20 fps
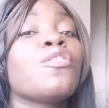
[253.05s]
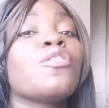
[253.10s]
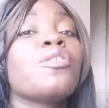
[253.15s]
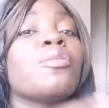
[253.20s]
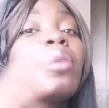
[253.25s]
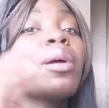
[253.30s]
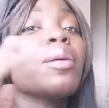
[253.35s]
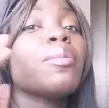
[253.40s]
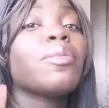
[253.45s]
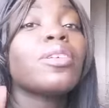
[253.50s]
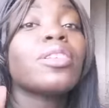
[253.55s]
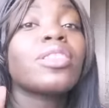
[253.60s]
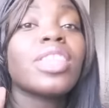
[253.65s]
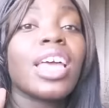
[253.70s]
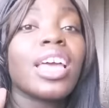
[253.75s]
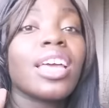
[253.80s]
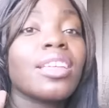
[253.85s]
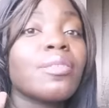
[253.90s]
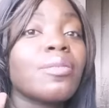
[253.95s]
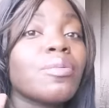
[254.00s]
remember
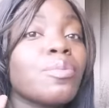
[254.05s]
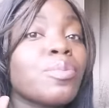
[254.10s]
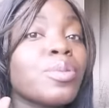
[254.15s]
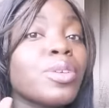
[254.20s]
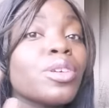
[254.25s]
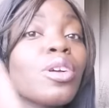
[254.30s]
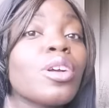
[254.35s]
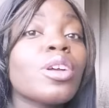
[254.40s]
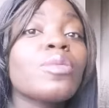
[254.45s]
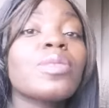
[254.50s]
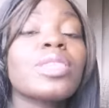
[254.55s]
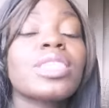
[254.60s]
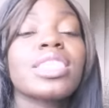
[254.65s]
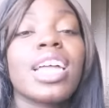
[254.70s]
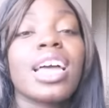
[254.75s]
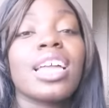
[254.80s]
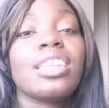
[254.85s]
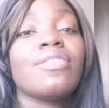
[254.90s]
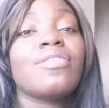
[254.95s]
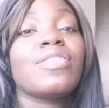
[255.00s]
that Bjorn was
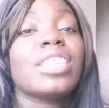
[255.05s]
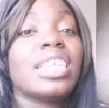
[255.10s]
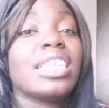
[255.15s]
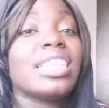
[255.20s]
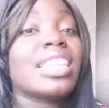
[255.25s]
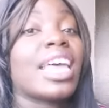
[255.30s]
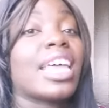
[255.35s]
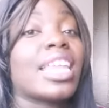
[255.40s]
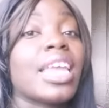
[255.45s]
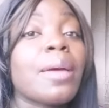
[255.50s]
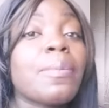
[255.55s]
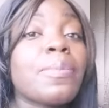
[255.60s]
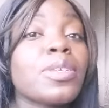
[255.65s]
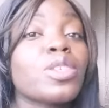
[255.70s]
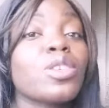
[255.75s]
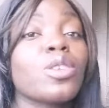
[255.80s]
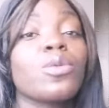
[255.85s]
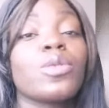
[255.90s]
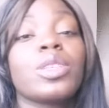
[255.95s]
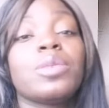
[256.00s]
not even in that
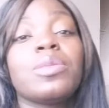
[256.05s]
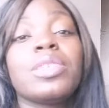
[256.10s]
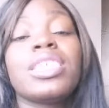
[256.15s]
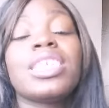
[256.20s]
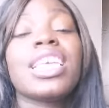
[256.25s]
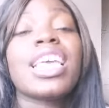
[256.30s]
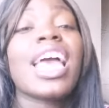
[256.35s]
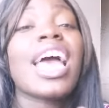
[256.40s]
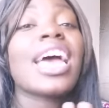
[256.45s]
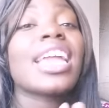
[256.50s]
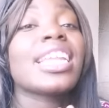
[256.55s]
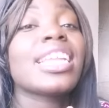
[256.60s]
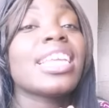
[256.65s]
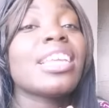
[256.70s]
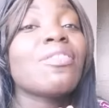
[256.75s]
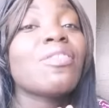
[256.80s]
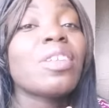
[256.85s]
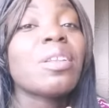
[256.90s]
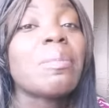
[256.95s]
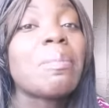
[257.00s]
episode, which means he hadn't
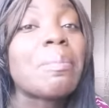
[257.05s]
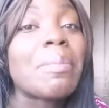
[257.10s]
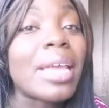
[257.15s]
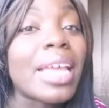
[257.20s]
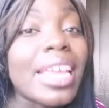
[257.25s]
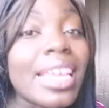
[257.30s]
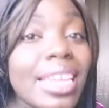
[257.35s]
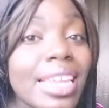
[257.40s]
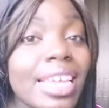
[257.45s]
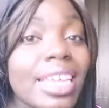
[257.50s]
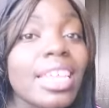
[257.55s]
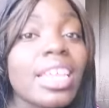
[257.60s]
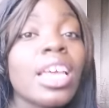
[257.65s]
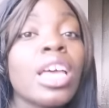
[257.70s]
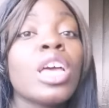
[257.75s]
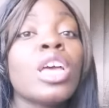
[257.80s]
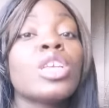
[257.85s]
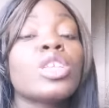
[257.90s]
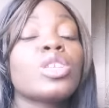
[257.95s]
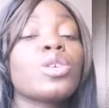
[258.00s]
even made it
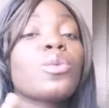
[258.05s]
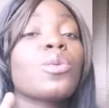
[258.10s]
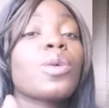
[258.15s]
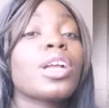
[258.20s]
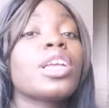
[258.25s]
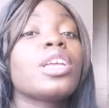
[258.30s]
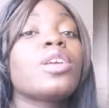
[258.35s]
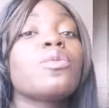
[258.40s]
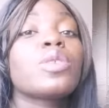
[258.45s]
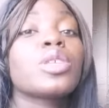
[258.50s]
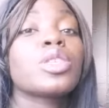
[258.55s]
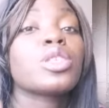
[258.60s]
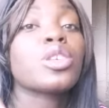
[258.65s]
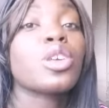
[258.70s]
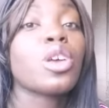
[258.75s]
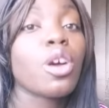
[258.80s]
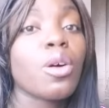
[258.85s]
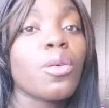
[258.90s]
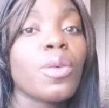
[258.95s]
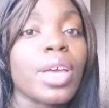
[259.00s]
to where he was
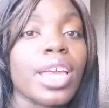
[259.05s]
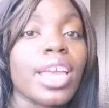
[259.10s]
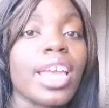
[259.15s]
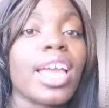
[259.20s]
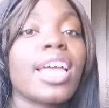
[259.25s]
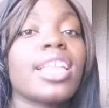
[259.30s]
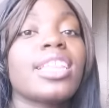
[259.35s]
going.